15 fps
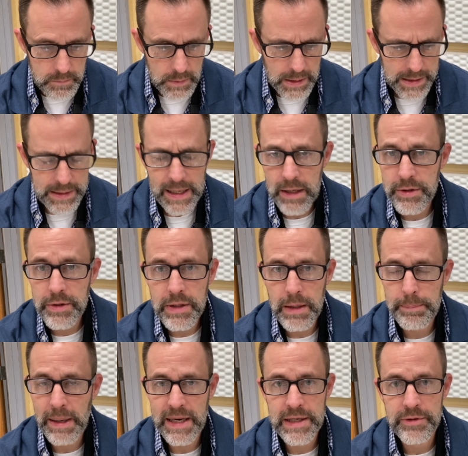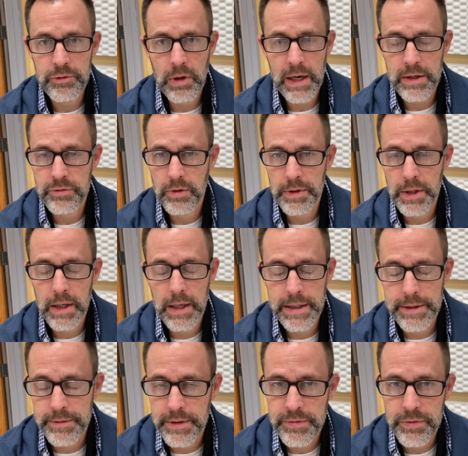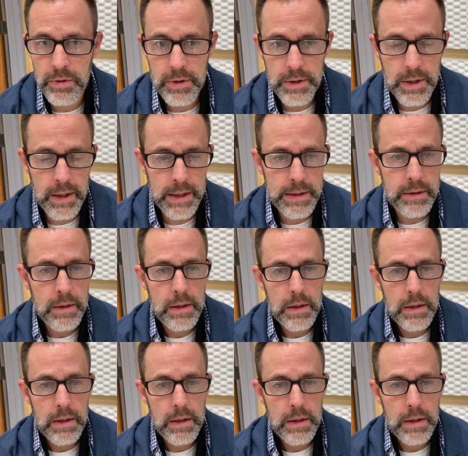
And now you can get backing tracks online and listen online,